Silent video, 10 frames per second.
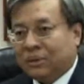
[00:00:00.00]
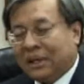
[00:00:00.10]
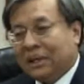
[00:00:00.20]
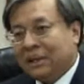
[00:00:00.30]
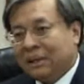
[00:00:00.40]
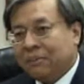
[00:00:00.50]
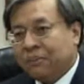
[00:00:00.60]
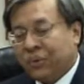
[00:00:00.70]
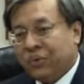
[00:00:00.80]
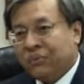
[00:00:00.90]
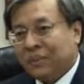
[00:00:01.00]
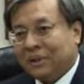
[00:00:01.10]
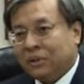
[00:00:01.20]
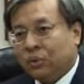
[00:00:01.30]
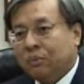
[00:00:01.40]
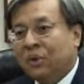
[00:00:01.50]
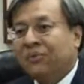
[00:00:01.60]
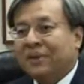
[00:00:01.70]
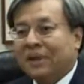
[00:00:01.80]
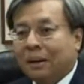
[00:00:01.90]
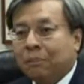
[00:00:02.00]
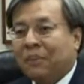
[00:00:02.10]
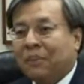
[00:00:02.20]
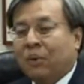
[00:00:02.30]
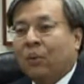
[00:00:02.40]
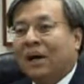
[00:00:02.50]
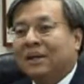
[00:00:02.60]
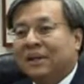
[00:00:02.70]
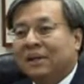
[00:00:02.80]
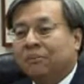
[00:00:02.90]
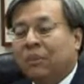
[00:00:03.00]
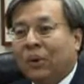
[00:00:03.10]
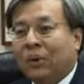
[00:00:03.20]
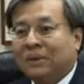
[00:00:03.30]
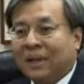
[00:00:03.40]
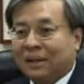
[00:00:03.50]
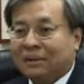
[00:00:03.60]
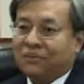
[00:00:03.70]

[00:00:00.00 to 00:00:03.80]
They need improvement to move it up by providing more like